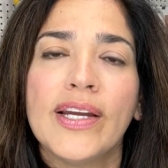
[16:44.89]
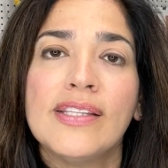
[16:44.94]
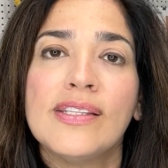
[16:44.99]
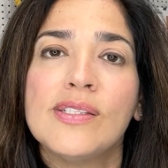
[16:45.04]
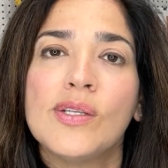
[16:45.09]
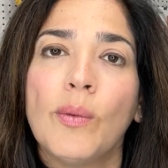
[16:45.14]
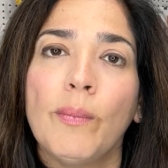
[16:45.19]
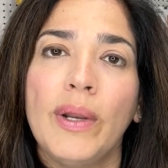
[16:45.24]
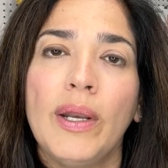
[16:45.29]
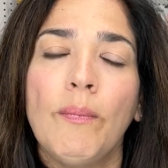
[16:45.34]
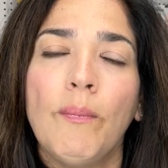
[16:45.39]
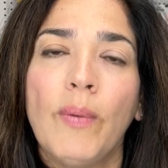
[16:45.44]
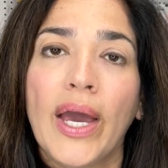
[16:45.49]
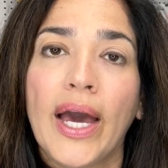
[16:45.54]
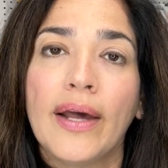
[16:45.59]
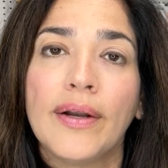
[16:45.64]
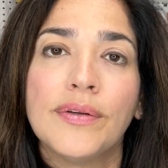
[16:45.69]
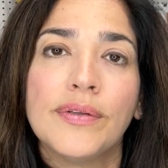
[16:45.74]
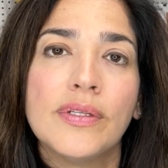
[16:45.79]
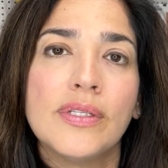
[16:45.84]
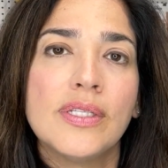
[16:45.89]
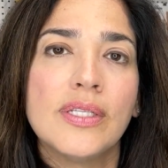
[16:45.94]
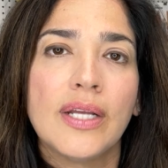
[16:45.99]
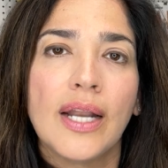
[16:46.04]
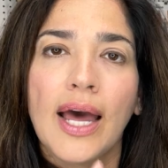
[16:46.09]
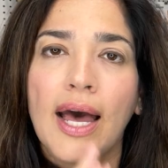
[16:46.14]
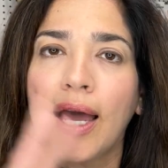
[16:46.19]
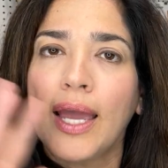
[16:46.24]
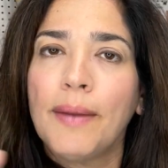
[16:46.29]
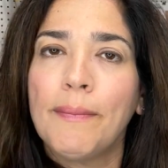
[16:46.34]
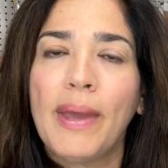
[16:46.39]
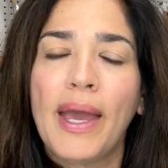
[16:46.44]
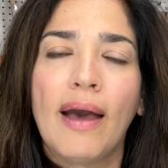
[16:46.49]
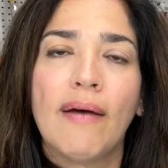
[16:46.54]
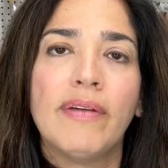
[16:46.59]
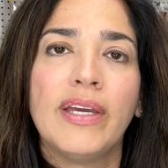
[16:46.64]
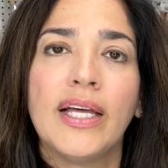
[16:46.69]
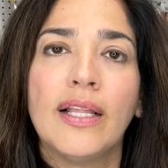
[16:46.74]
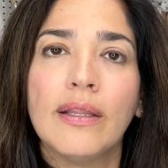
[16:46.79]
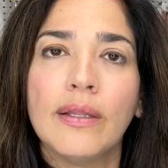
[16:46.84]
and so many patterns that I'm
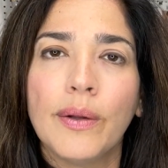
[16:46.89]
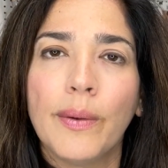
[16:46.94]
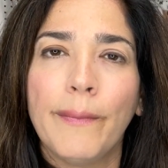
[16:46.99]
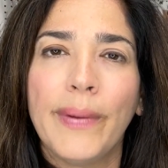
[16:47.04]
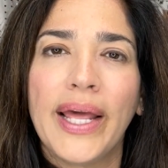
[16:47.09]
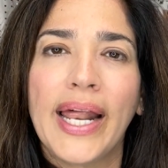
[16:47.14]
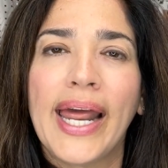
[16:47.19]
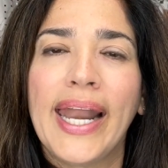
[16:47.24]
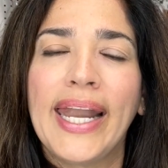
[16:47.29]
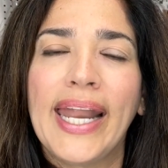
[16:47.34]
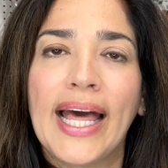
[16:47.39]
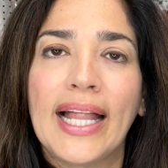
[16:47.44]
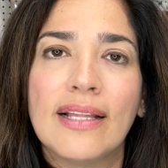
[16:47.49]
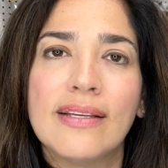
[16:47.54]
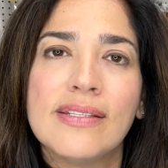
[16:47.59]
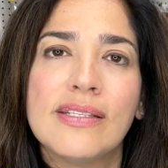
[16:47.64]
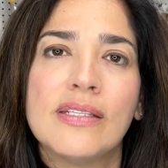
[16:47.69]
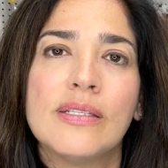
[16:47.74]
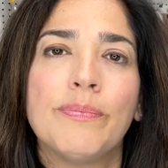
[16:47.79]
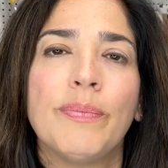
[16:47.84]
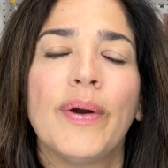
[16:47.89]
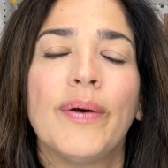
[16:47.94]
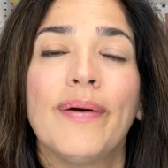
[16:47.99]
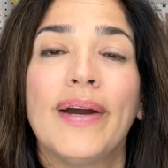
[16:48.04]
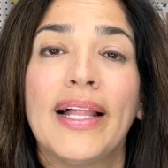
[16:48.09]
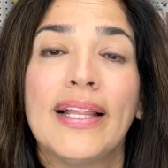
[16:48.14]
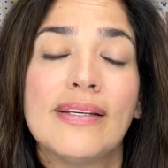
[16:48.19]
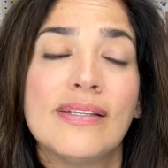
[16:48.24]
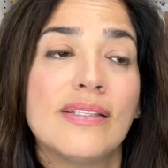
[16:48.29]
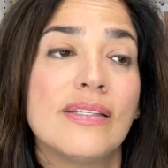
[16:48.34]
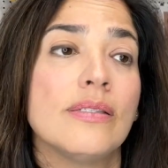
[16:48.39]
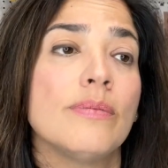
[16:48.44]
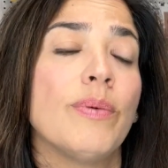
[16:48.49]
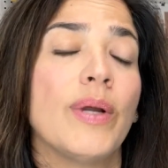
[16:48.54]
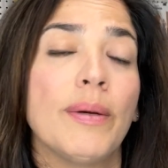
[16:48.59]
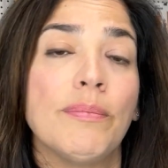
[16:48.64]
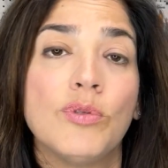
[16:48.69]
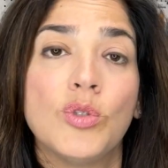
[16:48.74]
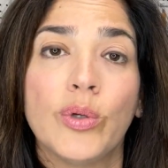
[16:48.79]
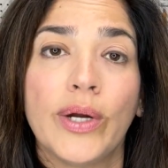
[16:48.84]
having a little bit analysis paralysis, but
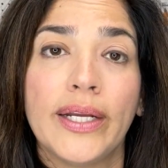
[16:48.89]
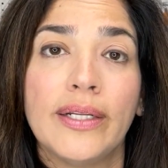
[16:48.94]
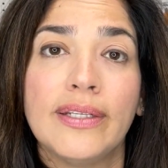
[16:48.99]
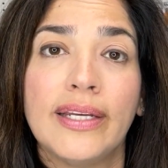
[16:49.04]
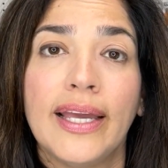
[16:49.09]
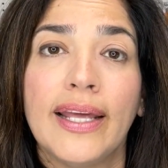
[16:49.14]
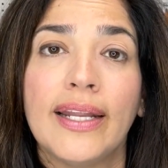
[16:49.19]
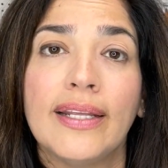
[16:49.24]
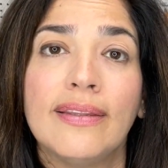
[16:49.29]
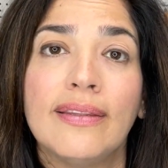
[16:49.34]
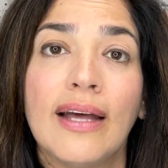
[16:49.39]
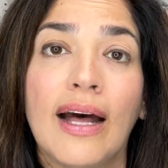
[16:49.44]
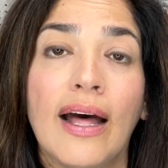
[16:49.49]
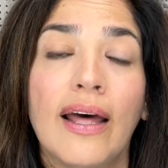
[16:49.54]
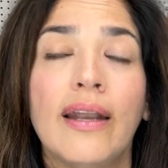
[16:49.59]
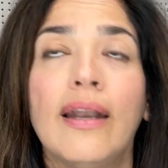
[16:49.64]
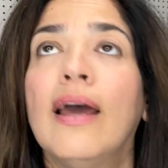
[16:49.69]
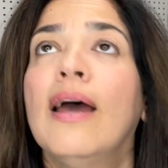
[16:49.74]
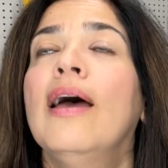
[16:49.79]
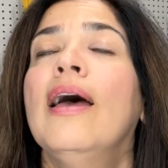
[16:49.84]
I'm trying to get it done.